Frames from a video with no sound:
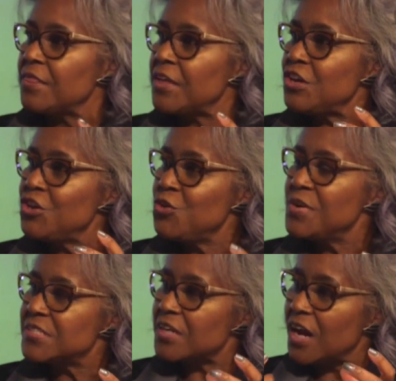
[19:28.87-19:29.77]
The U
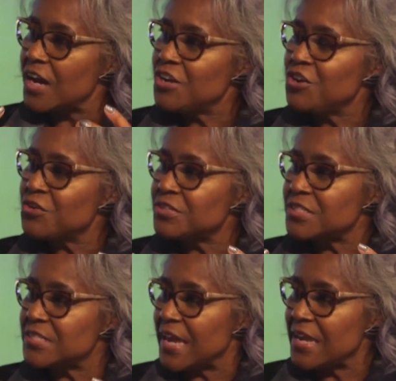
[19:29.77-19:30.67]
is
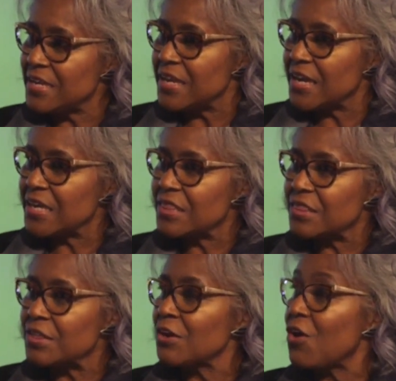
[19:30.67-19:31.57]
understanding
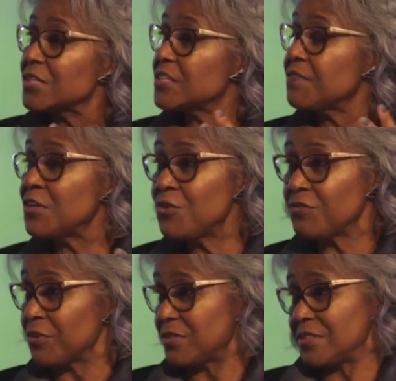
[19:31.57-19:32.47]
the laws of the
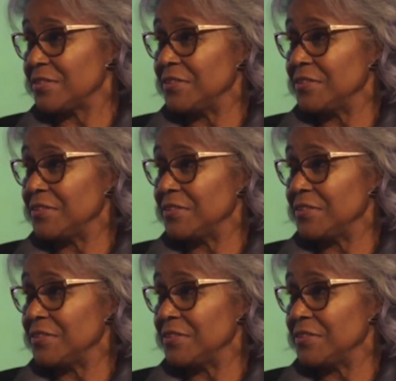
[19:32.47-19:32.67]
universe.